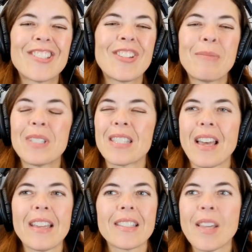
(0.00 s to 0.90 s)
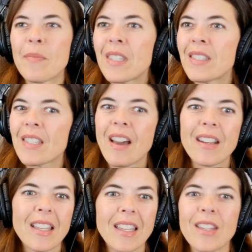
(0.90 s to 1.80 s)
she was like, something's got to
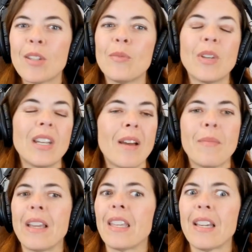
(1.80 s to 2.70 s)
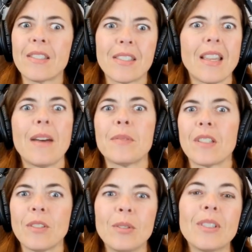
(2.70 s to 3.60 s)
give. And I'm like, yes,
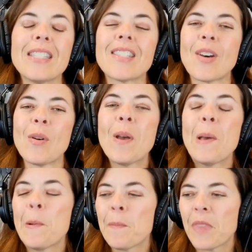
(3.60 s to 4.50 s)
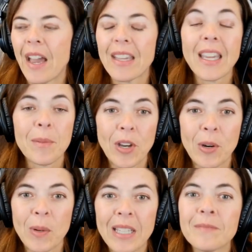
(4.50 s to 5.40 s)
absolutely. So I kept
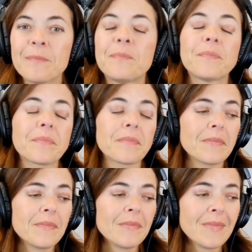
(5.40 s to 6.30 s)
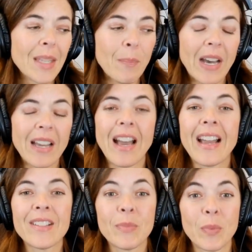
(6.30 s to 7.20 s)
going, but
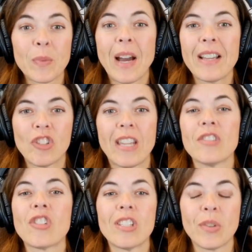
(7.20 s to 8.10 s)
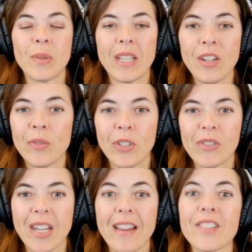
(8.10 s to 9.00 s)
I changed it to an interview
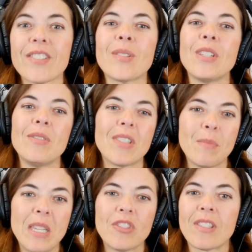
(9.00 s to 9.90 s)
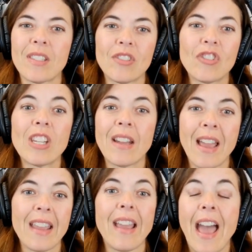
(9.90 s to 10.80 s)
style. So it used to be just she and
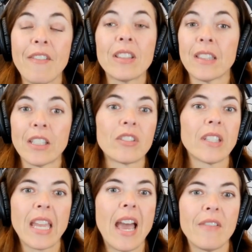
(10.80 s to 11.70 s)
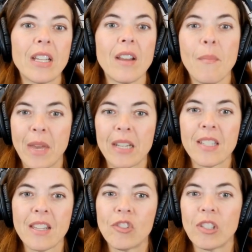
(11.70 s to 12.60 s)
I literally having
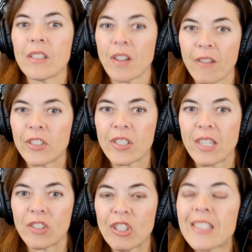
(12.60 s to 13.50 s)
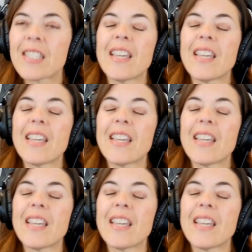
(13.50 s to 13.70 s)
meditation conversations.